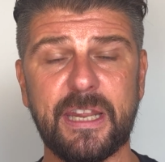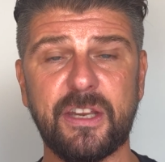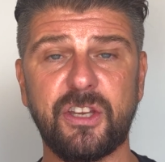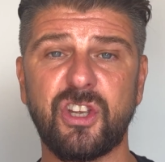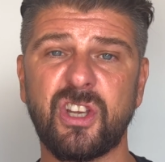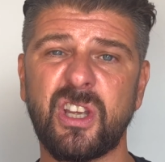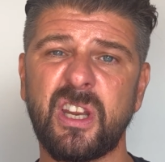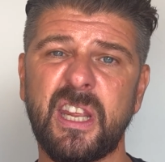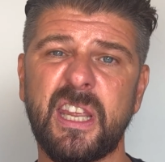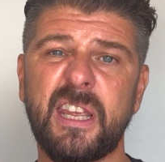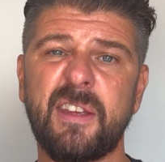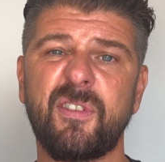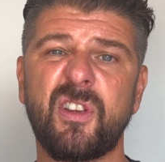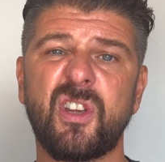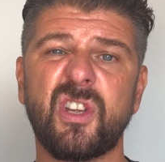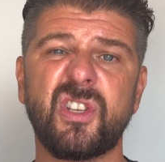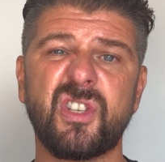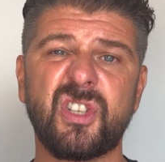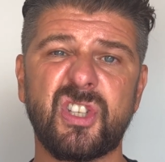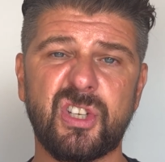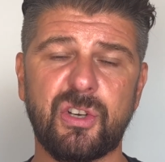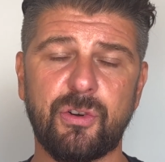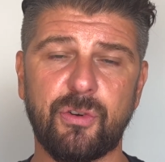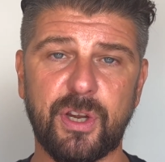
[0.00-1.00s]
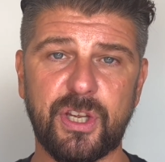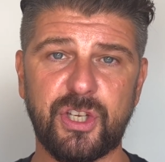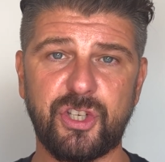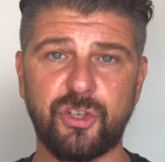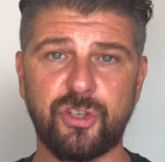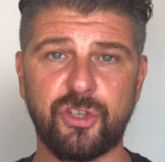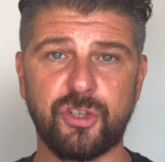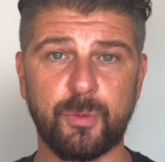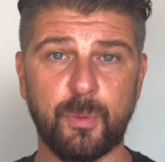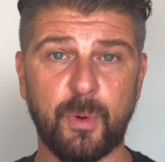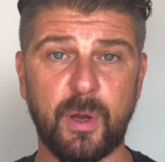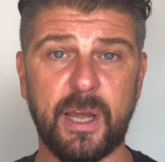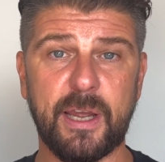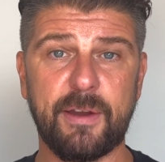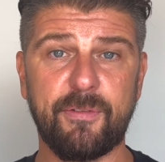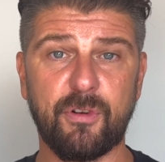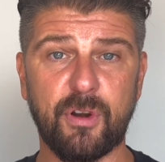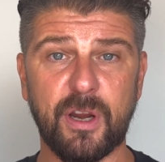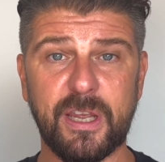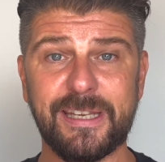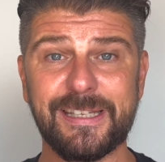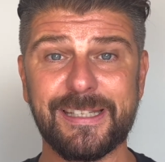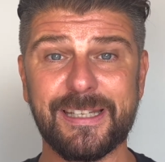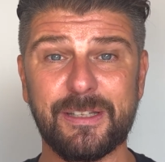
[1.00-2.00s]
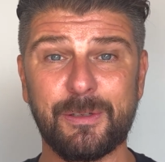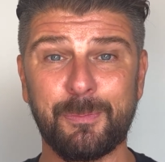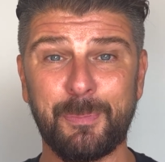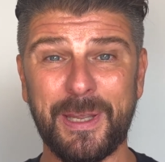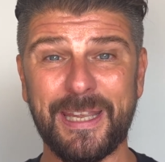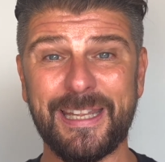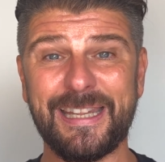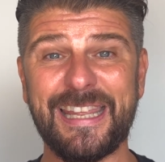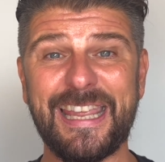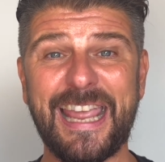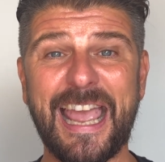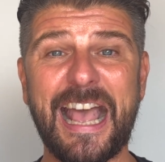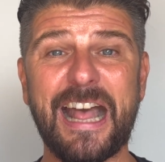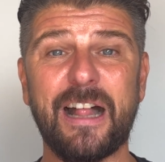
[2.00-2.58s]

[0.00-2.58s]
and you're going to give consideration to what I've raised as being the